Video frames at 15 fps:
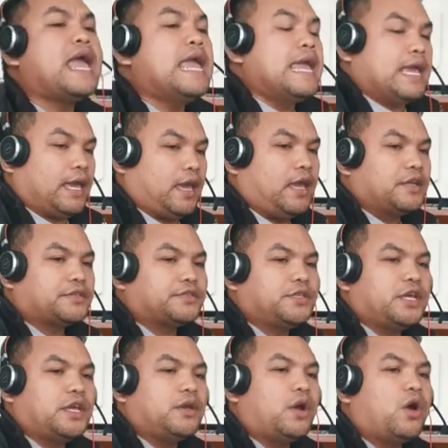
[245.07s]
It's
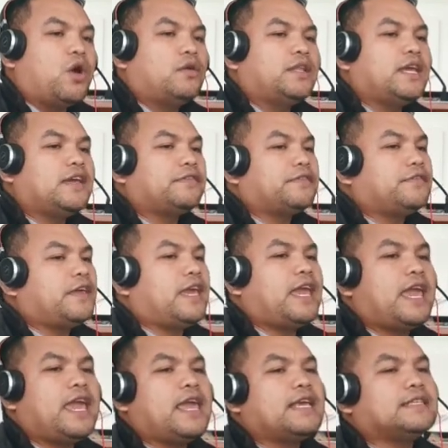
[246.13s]
the only
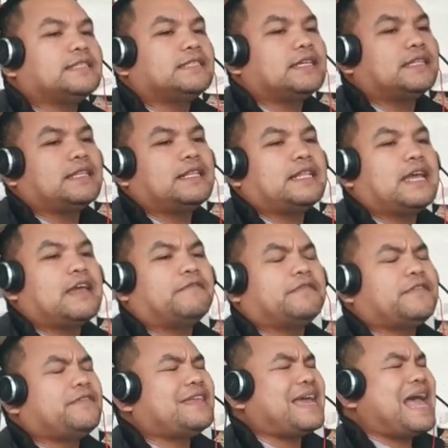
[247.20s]
things that left
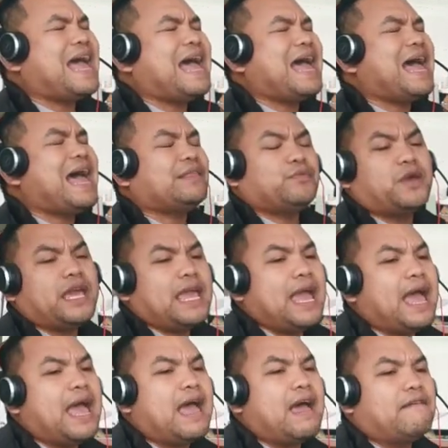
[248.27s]
that we
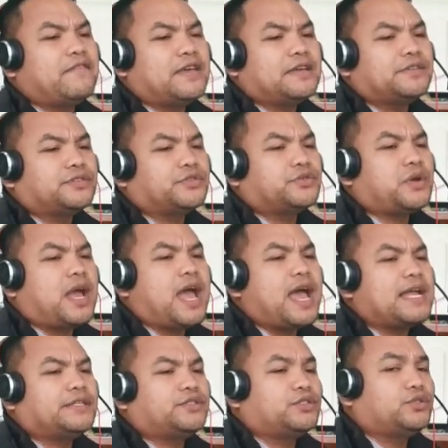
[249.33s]
haven't
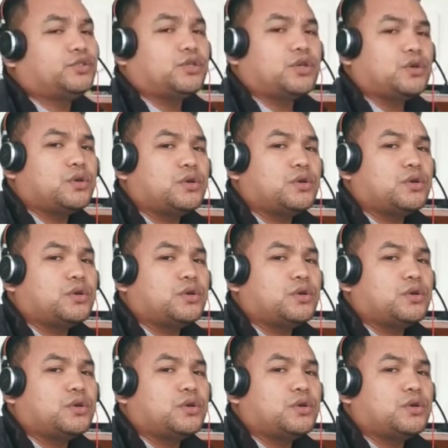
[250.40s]
tried to do.